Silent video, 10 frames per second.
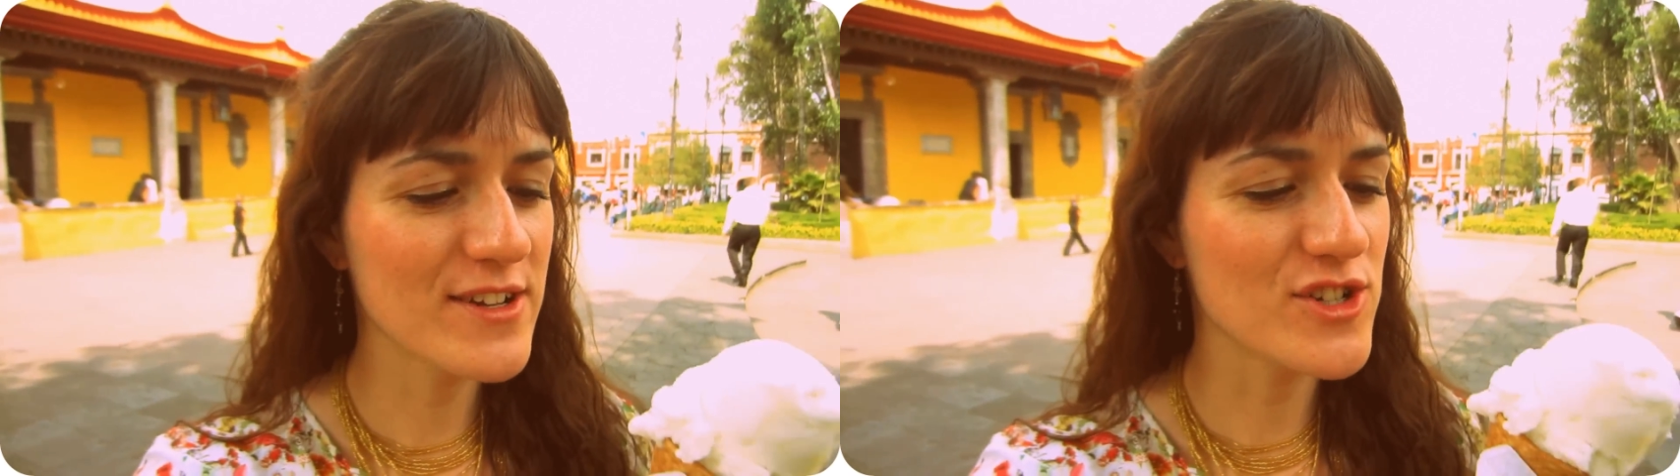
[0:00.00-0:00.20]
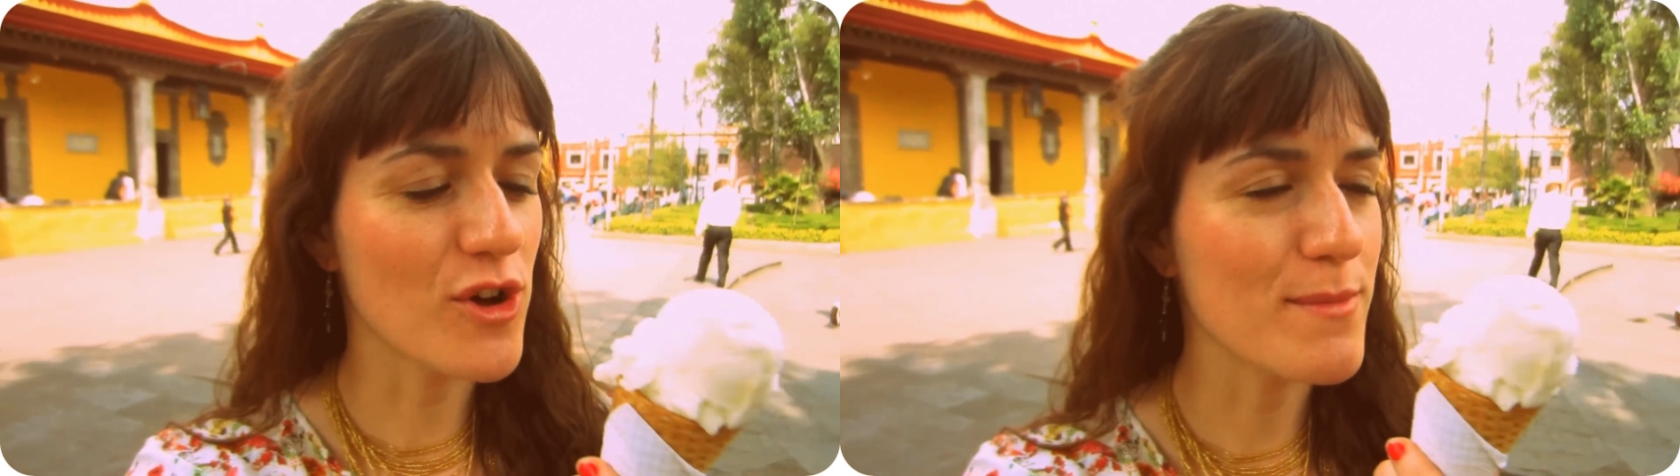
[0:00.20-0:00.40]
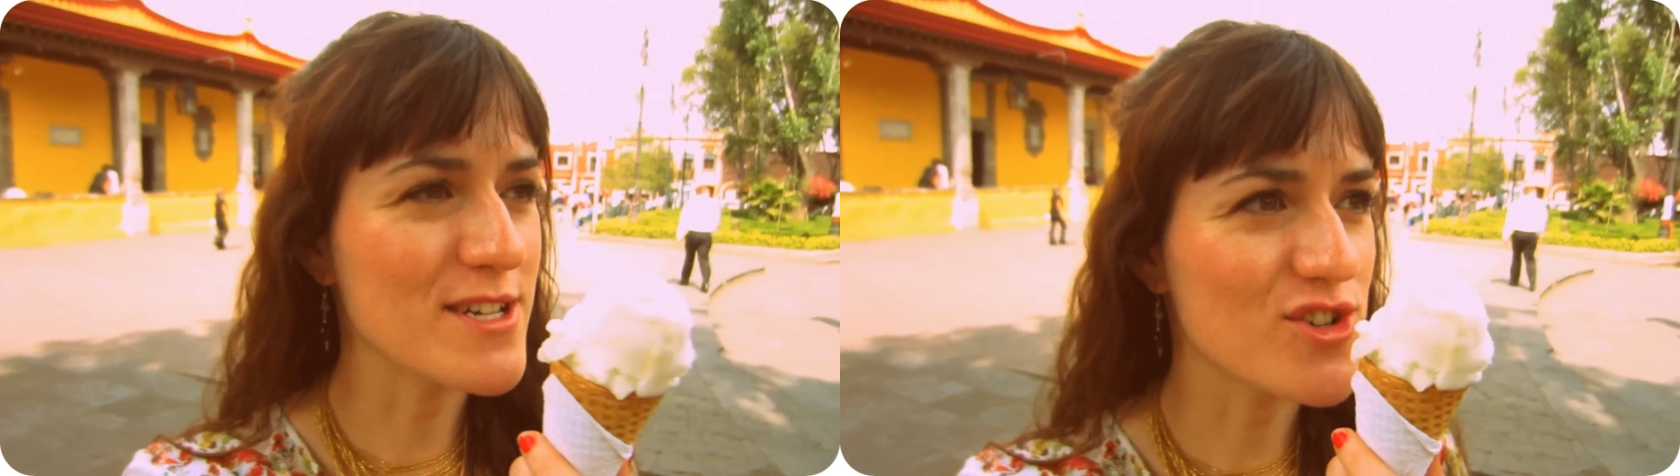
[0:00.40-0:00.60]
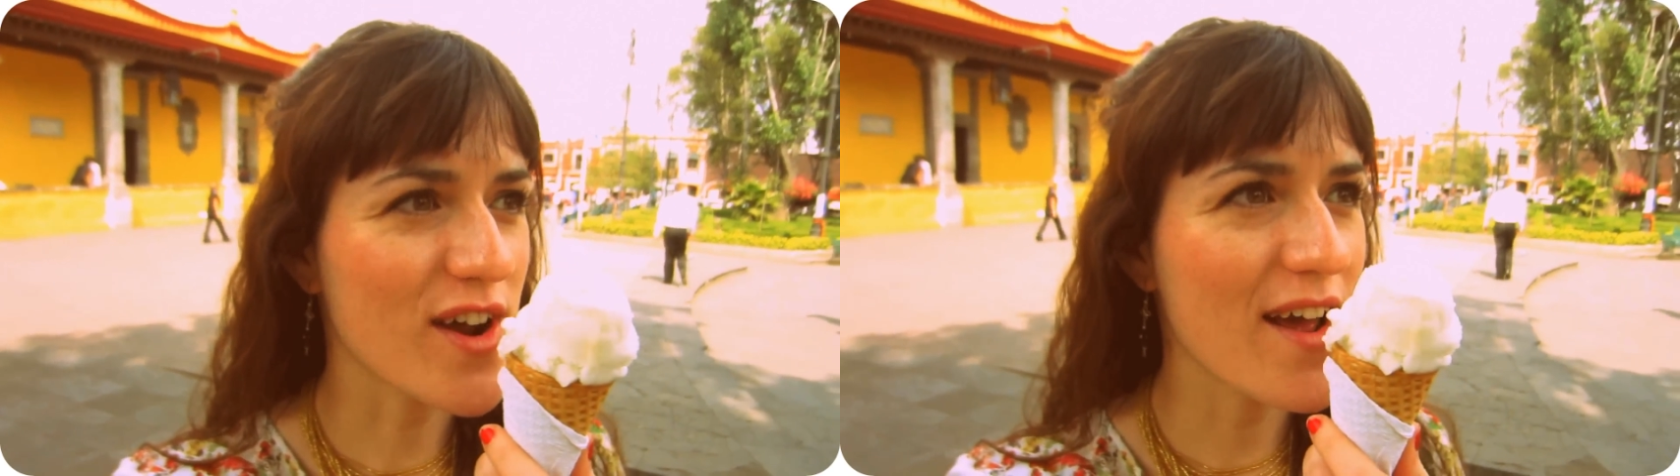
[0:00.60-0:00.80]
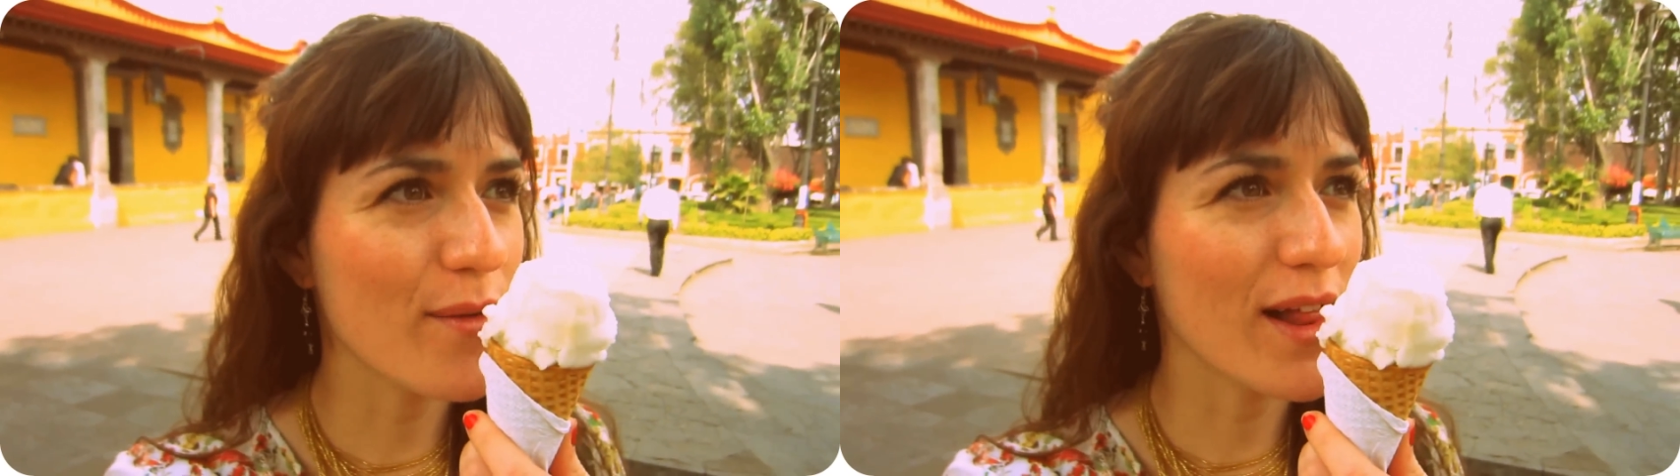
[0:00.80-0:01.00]
she told me to
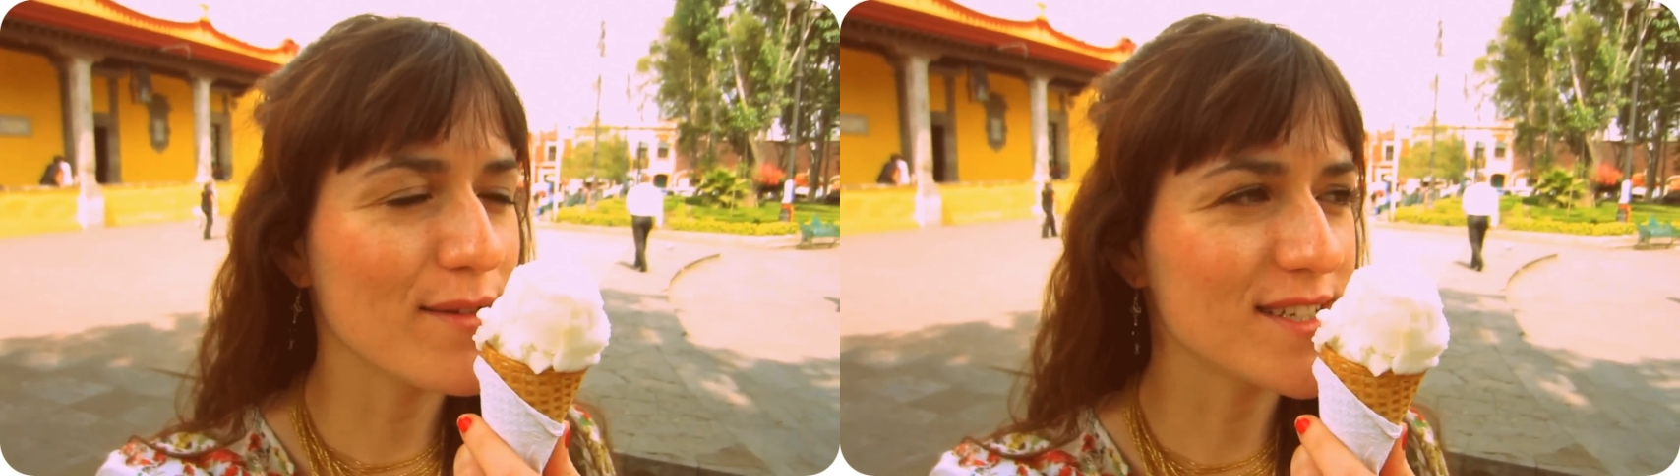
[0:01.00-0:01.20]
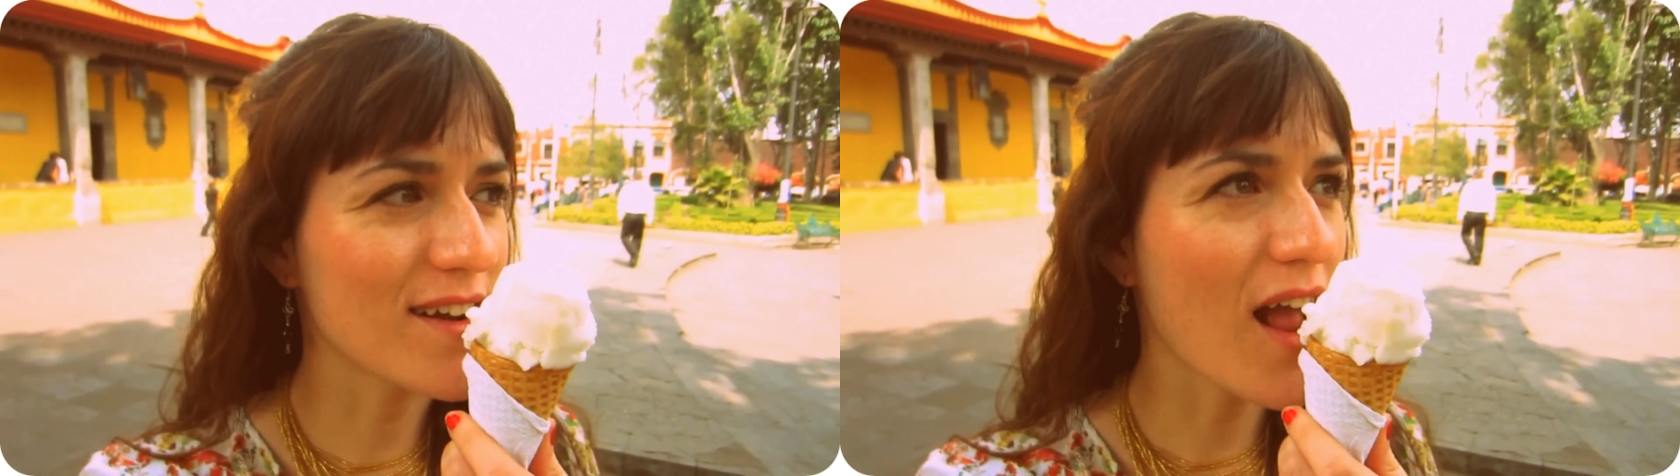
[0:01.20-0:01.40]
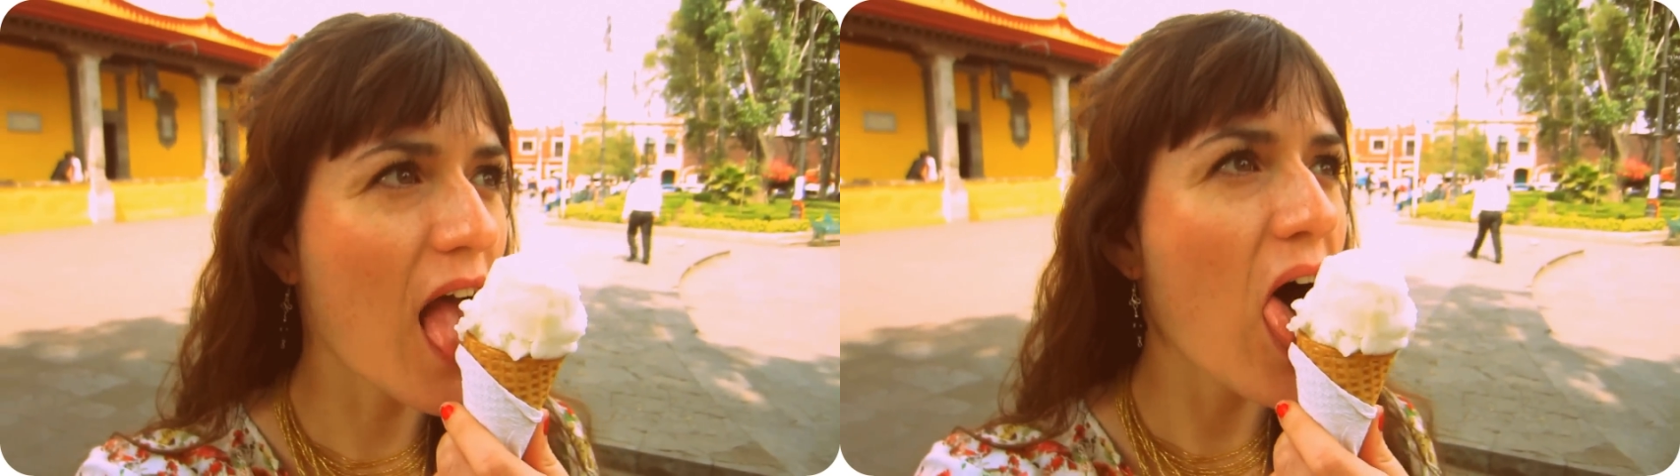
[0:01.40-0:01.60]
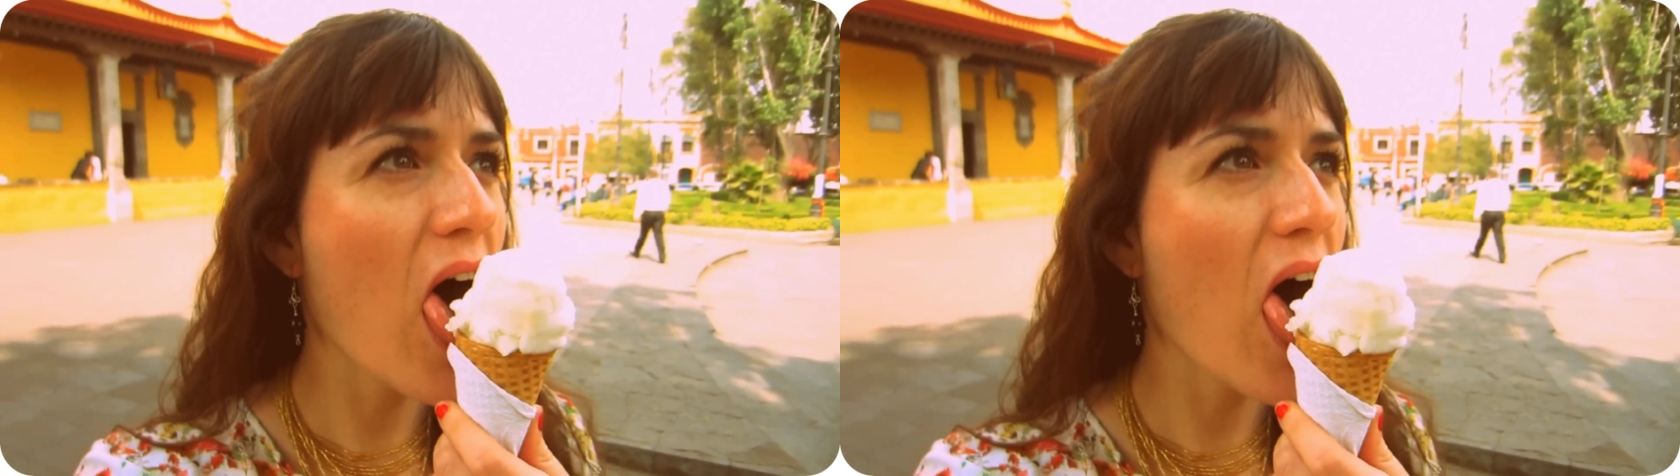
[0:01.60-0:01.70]
try it while I was here.